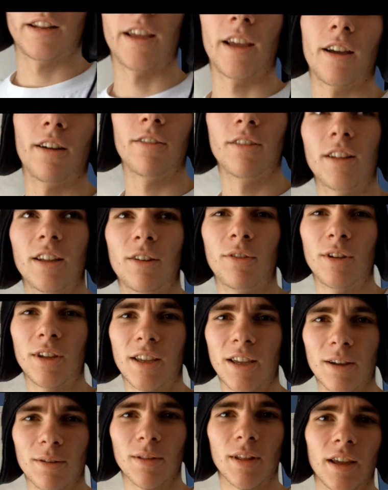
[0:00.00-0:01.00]
down and we
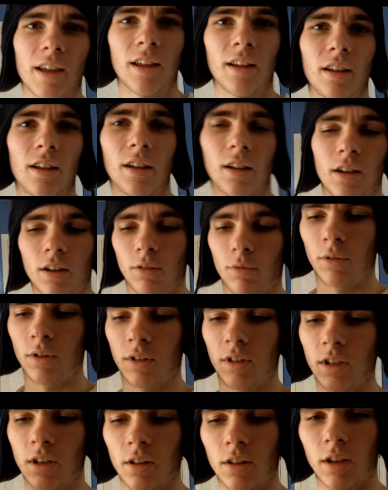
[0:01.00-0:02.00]
cut like we'd
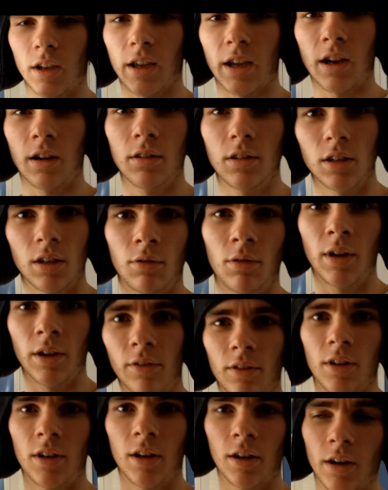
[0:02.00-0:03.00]
sit on the couch and we had
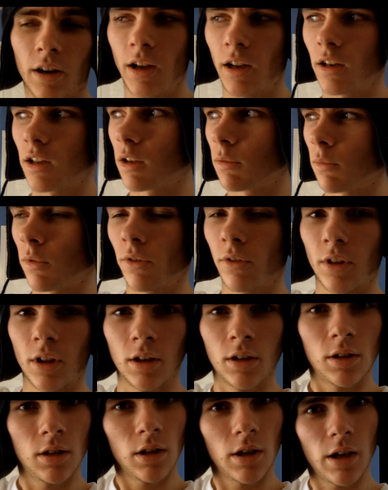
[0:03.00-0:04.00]
the deer head come over the
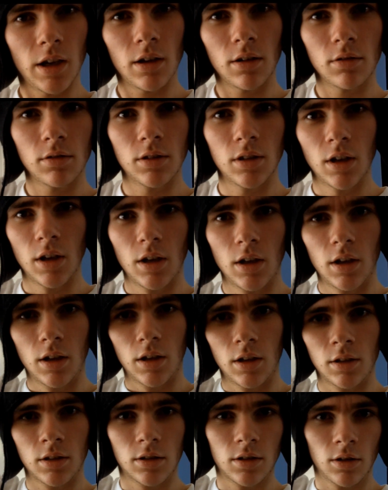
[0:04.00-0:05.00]
edge of the couch
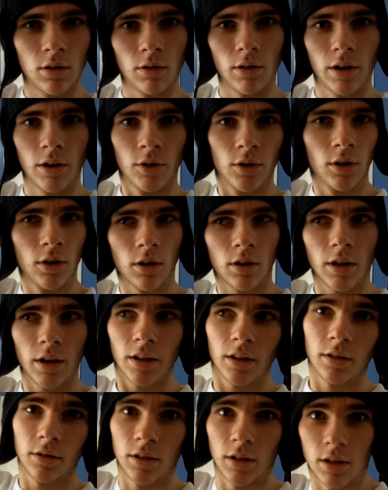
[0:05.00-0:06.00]
and so it would look
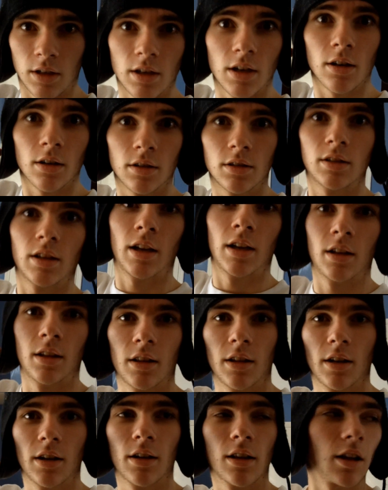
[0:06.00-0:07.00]
like there's a deer standing
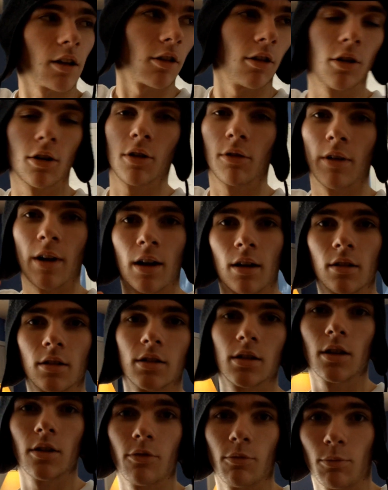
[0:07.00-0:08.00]
there and like look around and
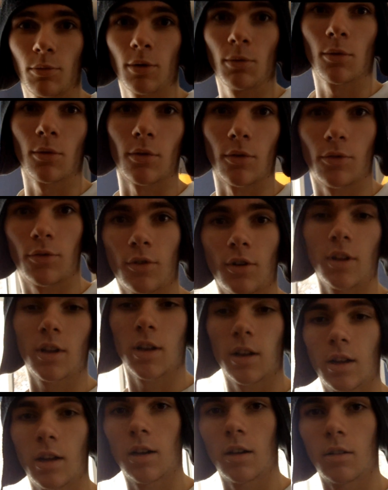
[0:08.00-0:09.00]
stuff and people were
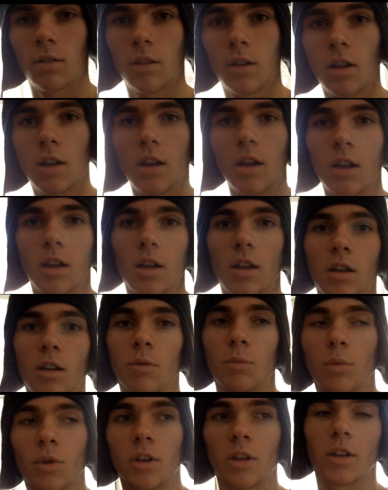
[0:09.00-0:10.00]
freaking out
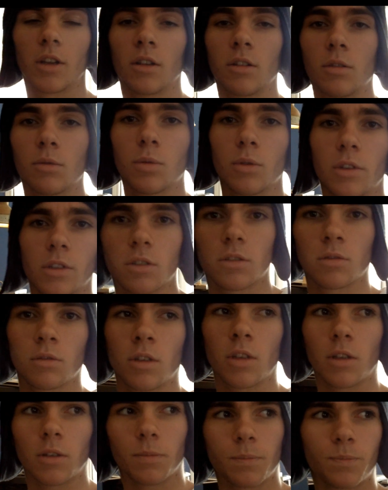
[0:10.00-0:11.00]
but it was pretty
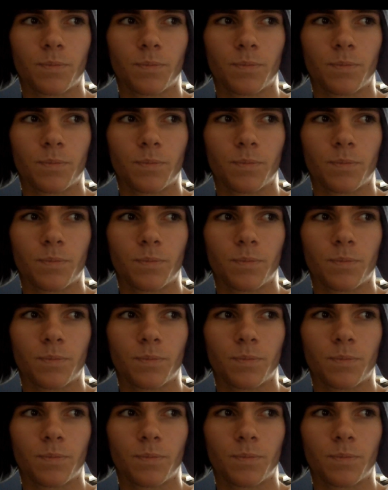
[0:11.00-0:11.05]
sweet